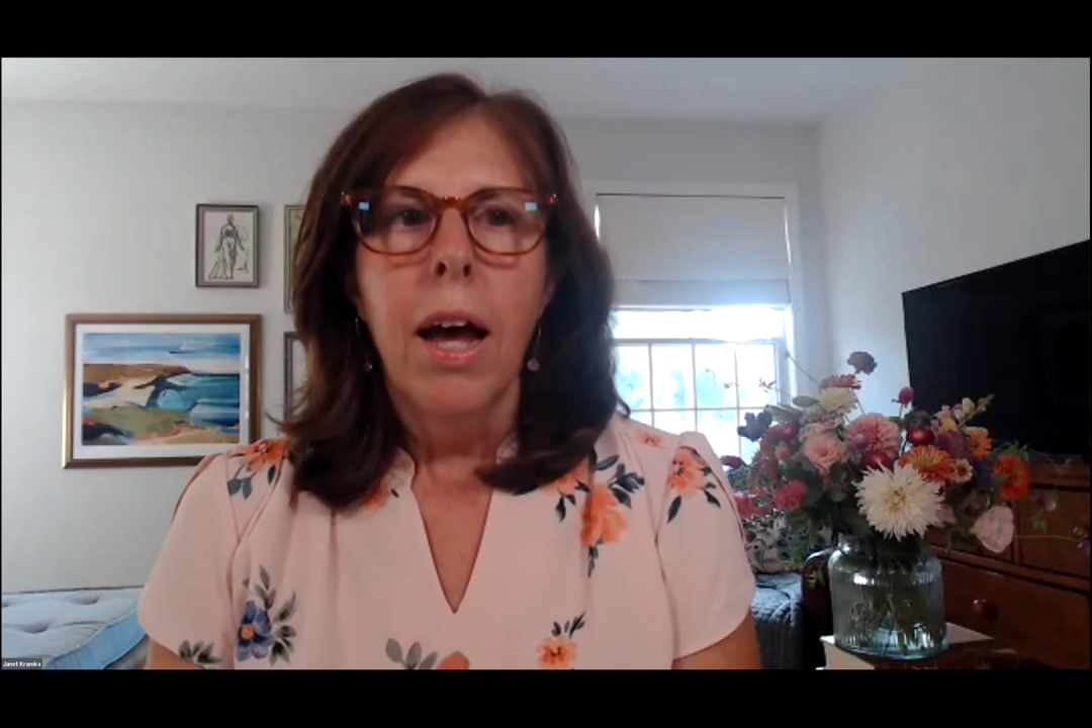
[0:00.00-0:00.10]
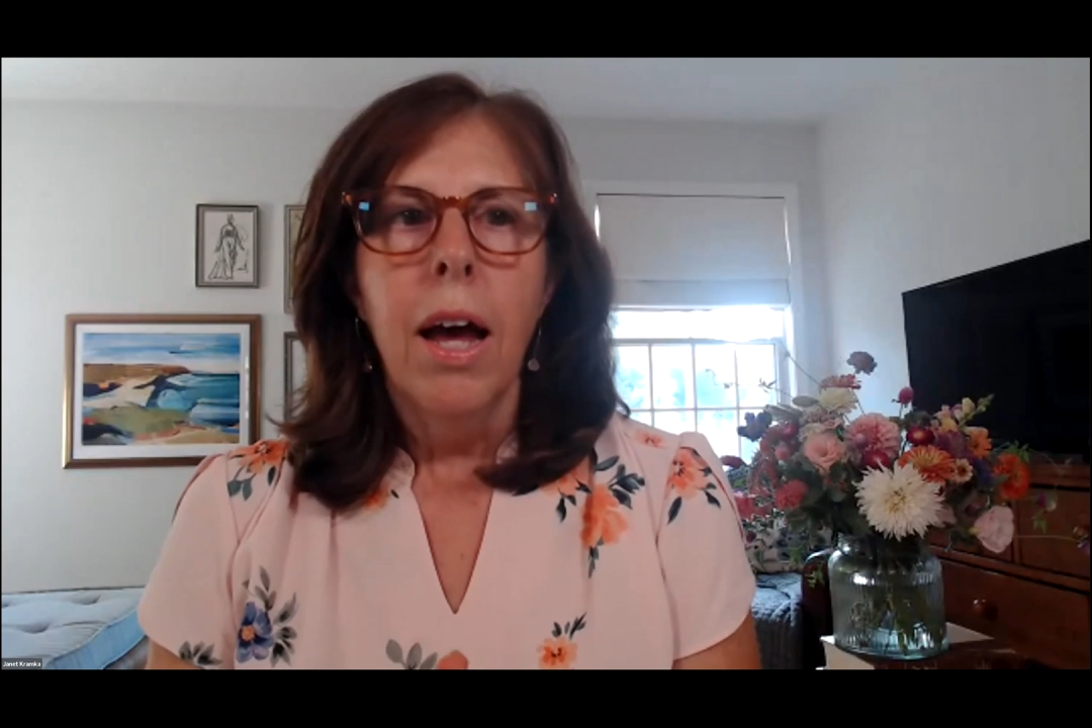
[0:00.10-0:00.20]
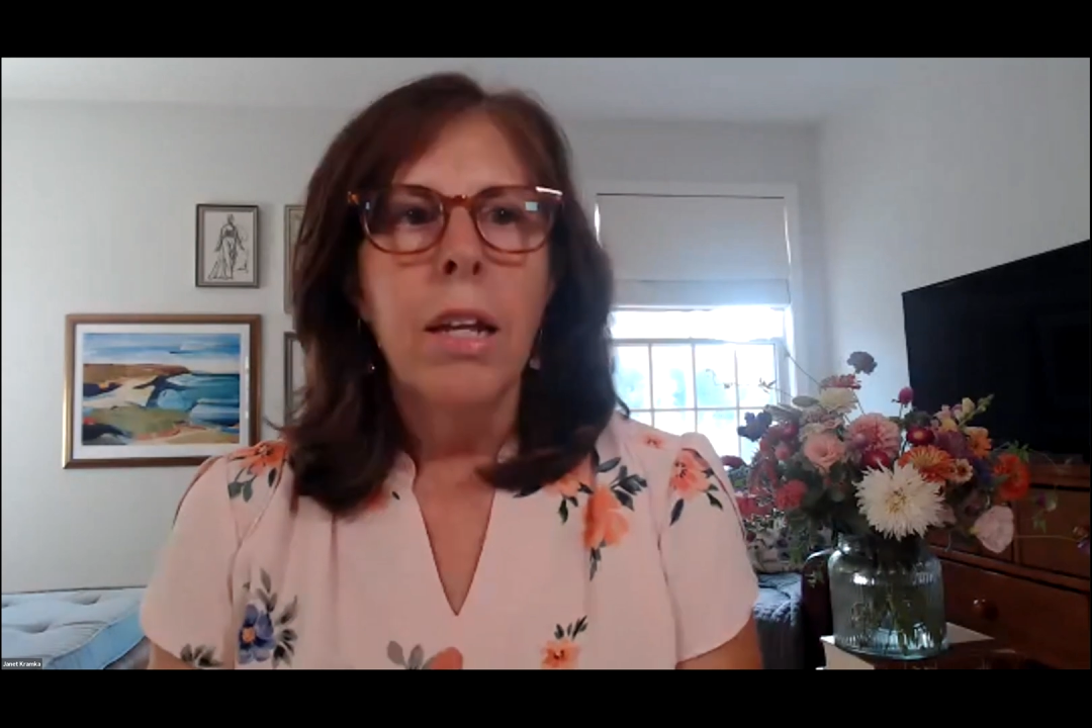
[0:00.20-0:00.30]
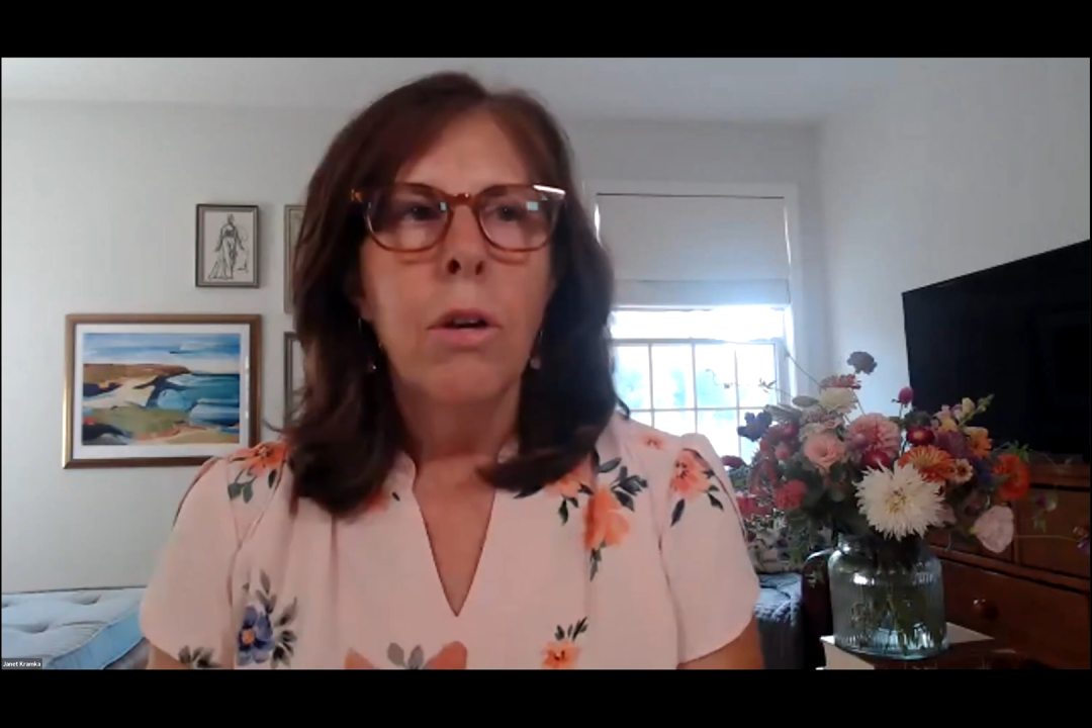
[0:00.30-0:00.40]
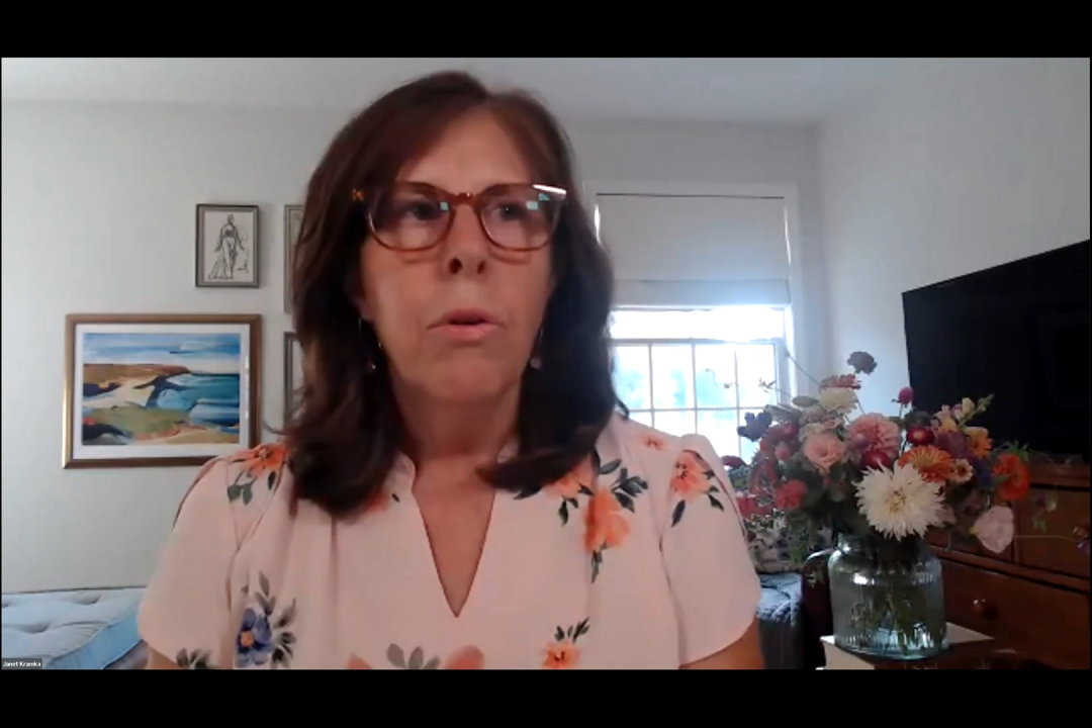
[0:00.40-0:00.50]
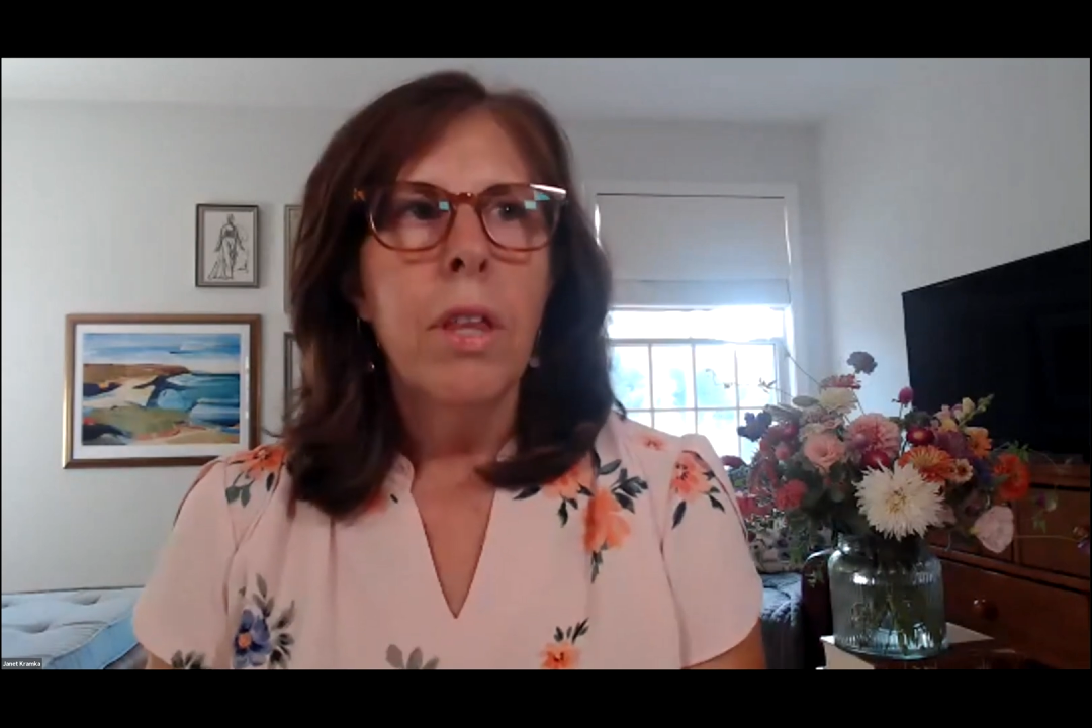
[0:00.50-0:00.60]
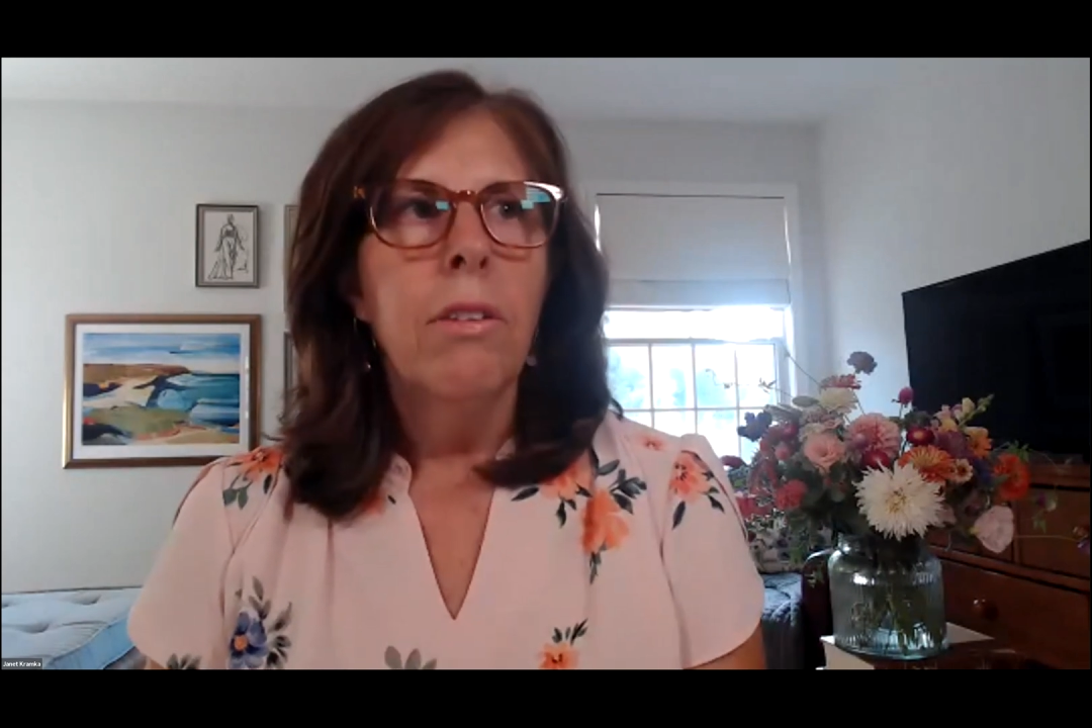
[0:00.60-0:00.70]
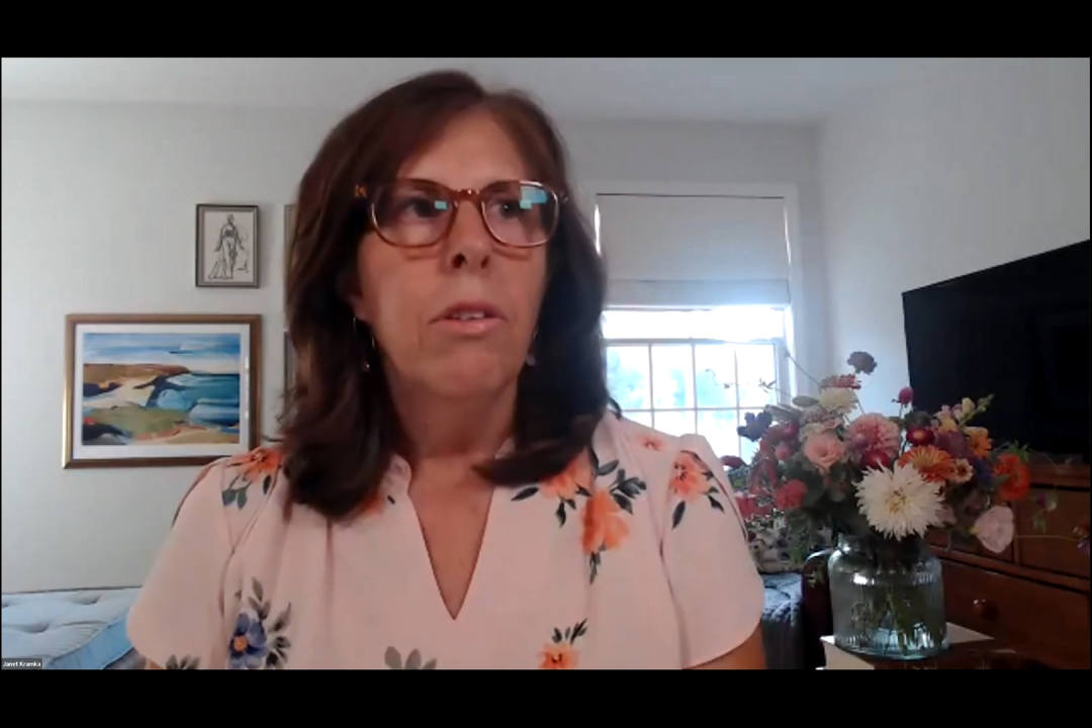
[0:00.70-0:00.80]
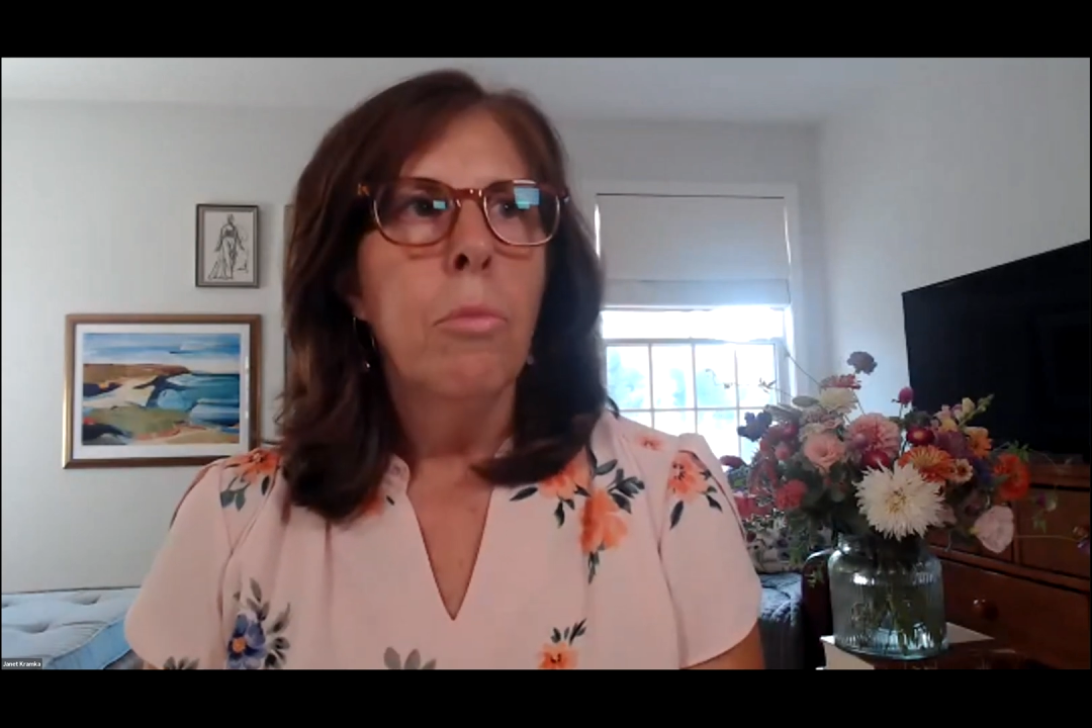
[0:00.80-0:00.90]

I know that's